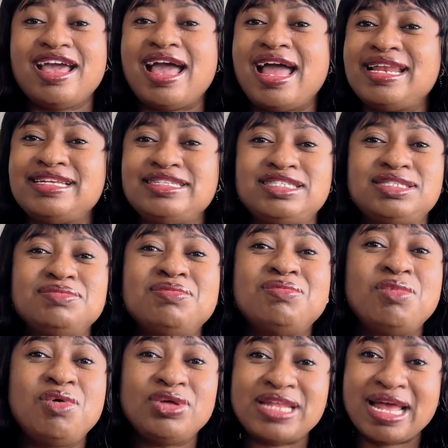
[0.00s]
and it's
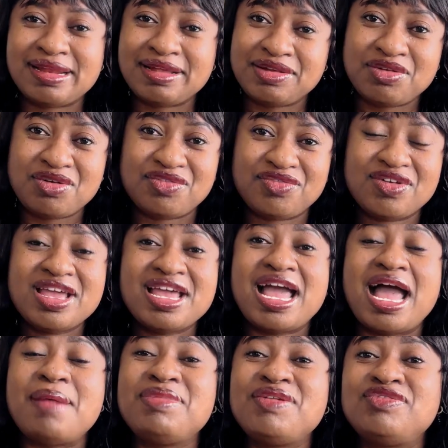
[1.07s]
more than enough.
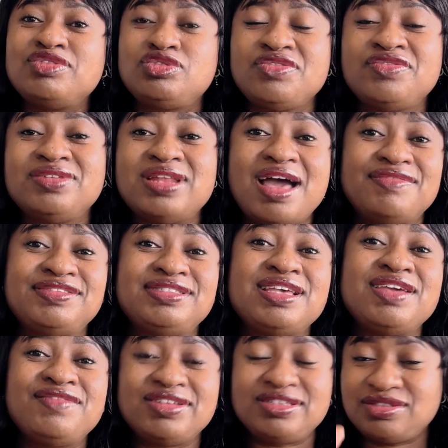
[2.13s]
I'm able to even have
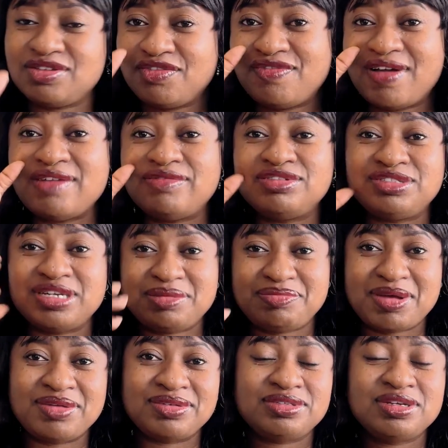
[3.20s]
savings of
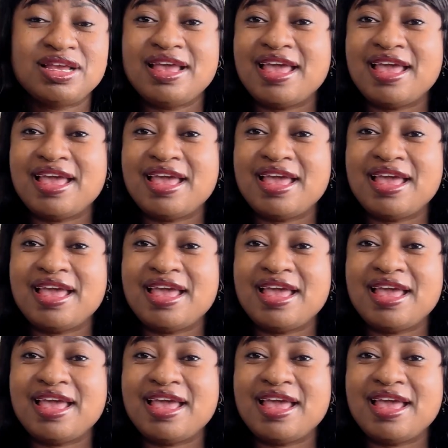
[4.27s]
£500